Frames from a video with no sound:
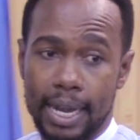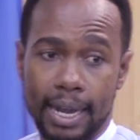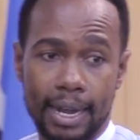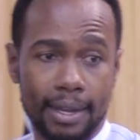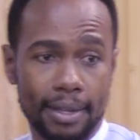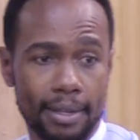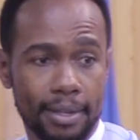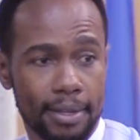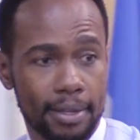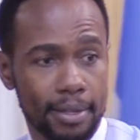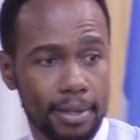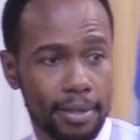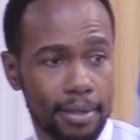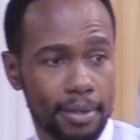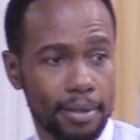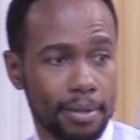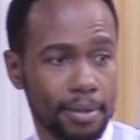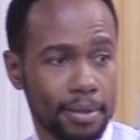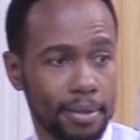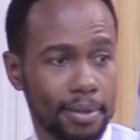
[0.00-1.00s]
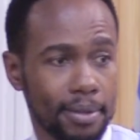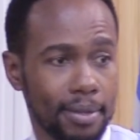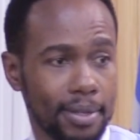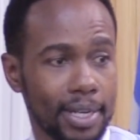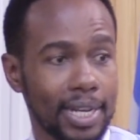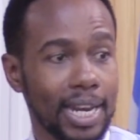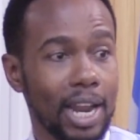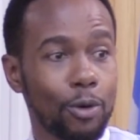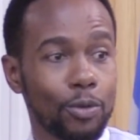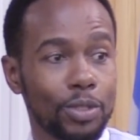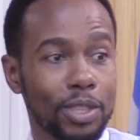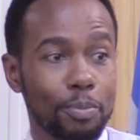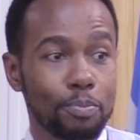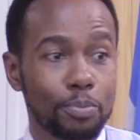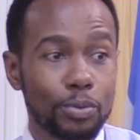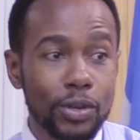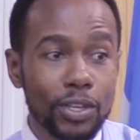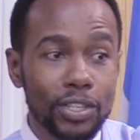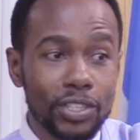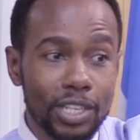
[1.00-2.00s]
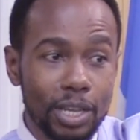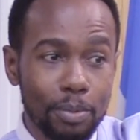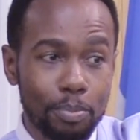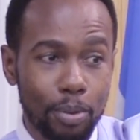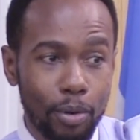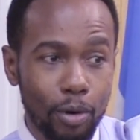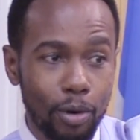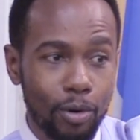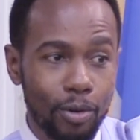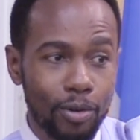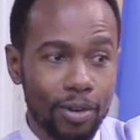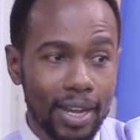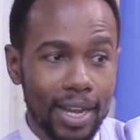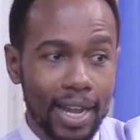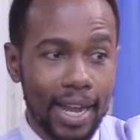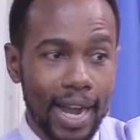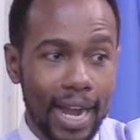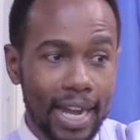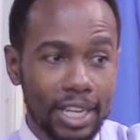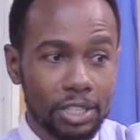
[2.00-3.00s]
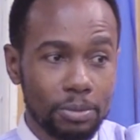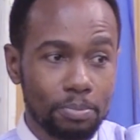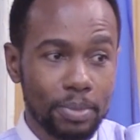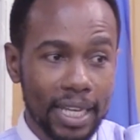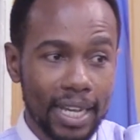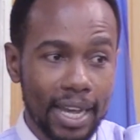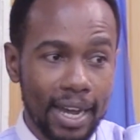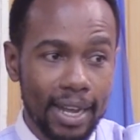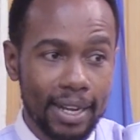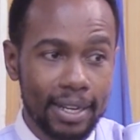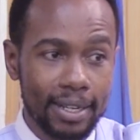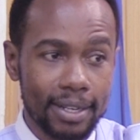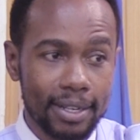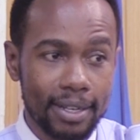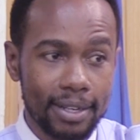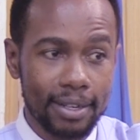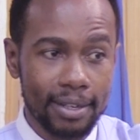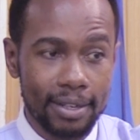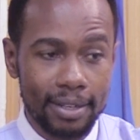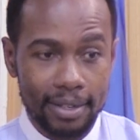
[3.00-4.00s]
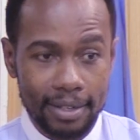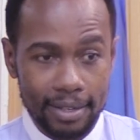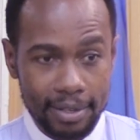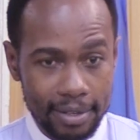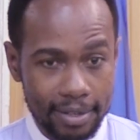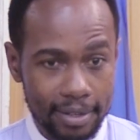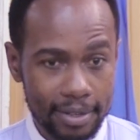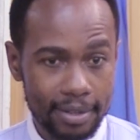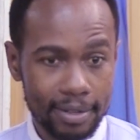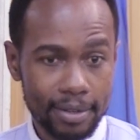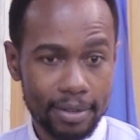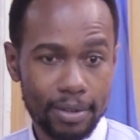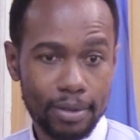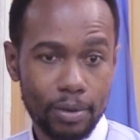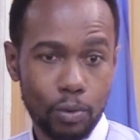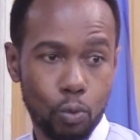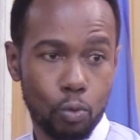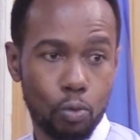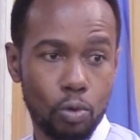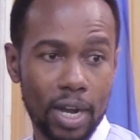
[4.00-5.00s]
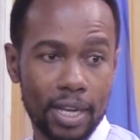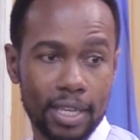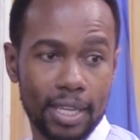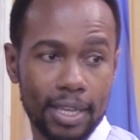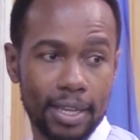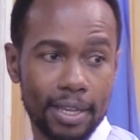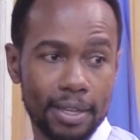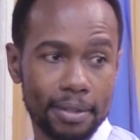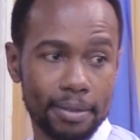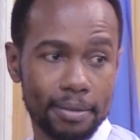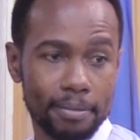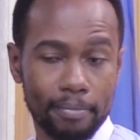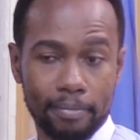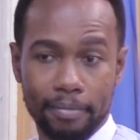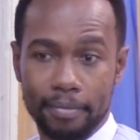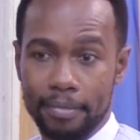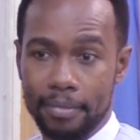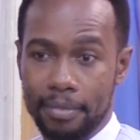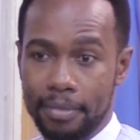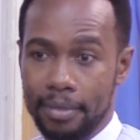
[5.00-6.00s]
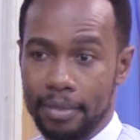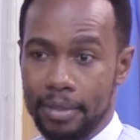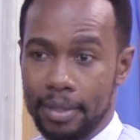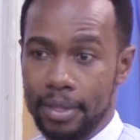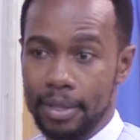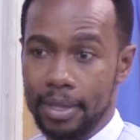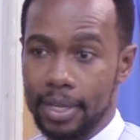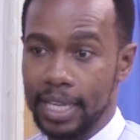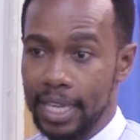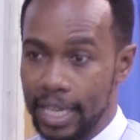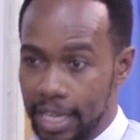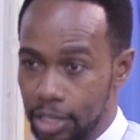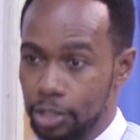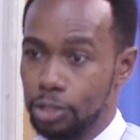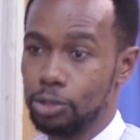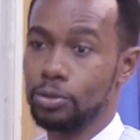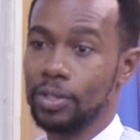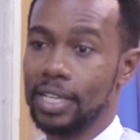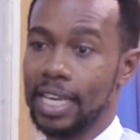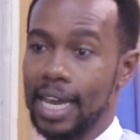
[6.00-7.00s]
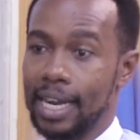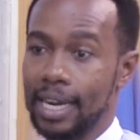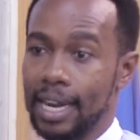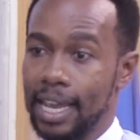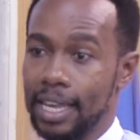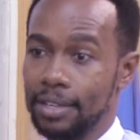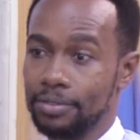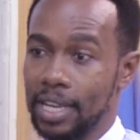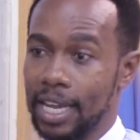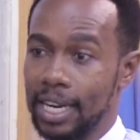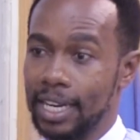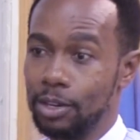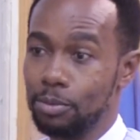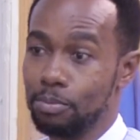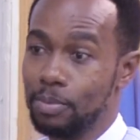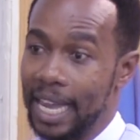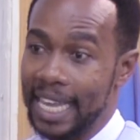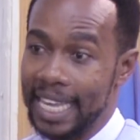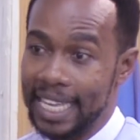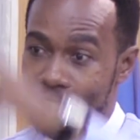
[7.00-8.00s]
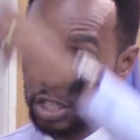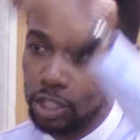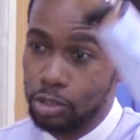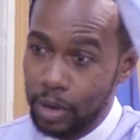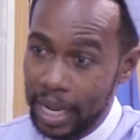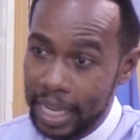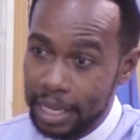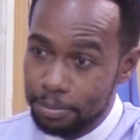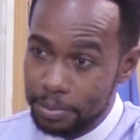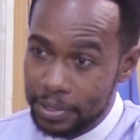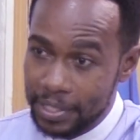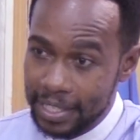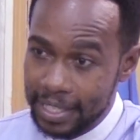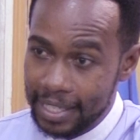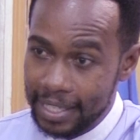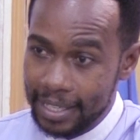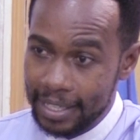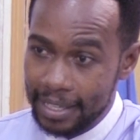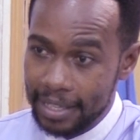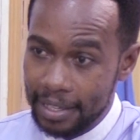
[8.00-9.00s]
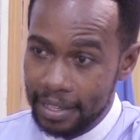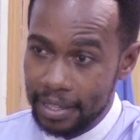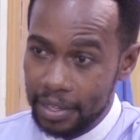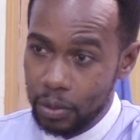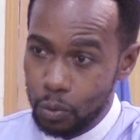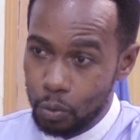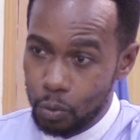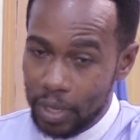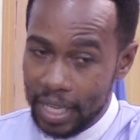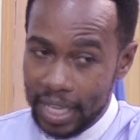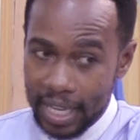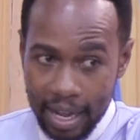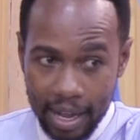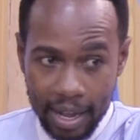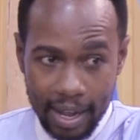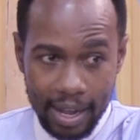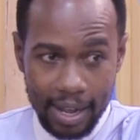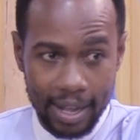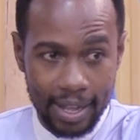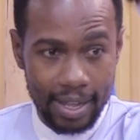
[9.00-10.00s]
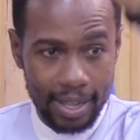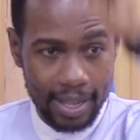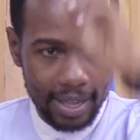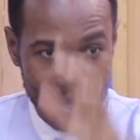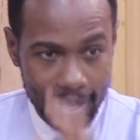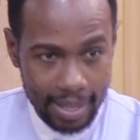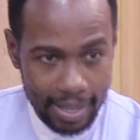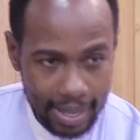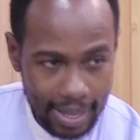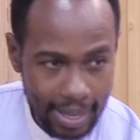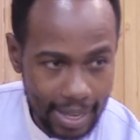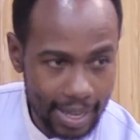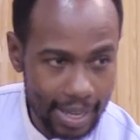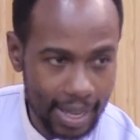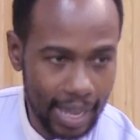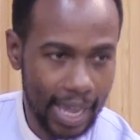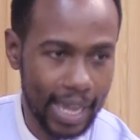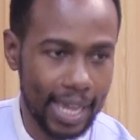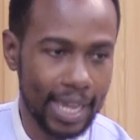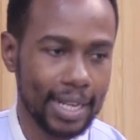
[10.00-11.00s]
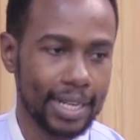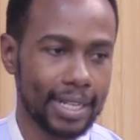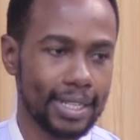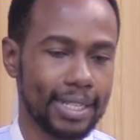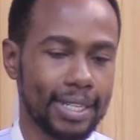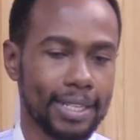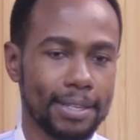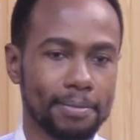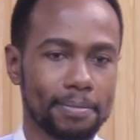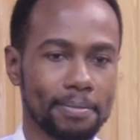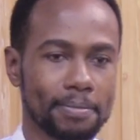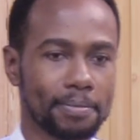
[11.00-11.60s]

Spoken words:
her. Now the principle has begun working into their lives. Hallelujah. By his stripes, we are healed.